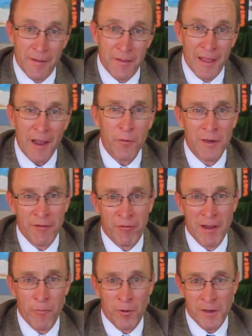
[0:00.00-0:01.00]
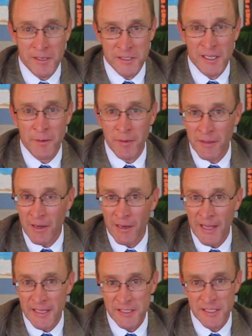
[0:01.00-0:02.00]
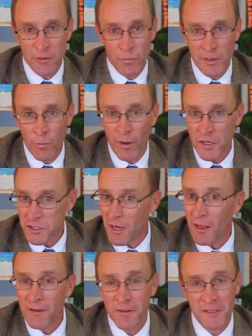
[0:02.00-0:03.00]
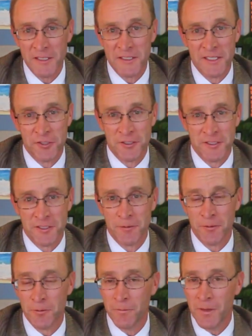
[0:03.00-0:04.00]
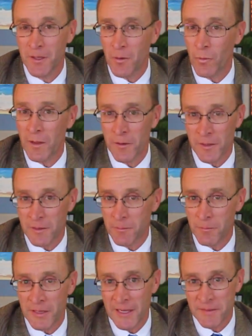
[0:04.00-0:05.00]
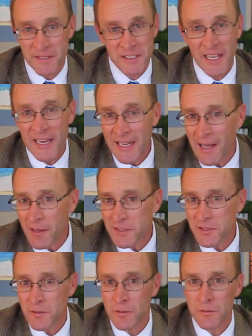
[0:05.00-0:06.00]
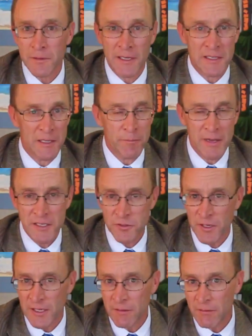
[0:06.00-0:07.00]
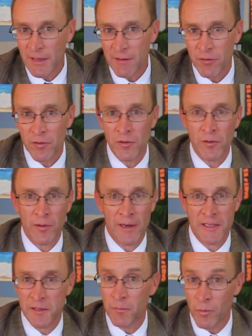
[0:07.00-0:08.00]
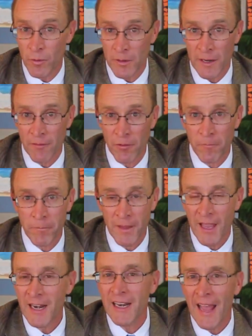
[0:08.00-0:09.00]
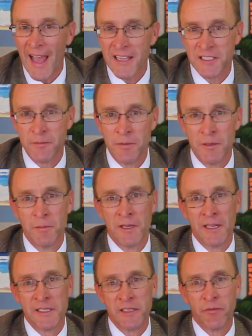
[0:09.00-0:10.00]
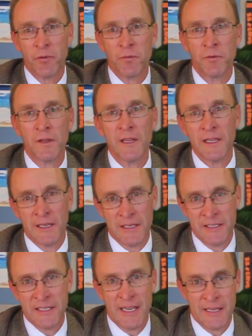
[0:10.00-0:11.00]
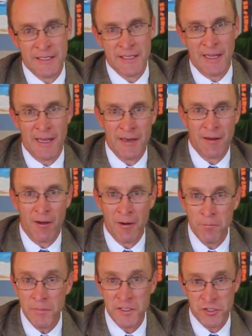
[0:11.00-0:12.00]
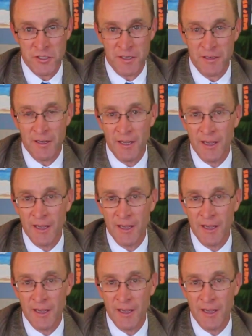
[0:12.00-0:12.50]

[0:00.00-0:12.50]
The equity framework is going to be the lens that we wash all of our decisions through, whether it be at the site council, at the administrative level, at the board level. And it has to be, because if we're really intent on our mission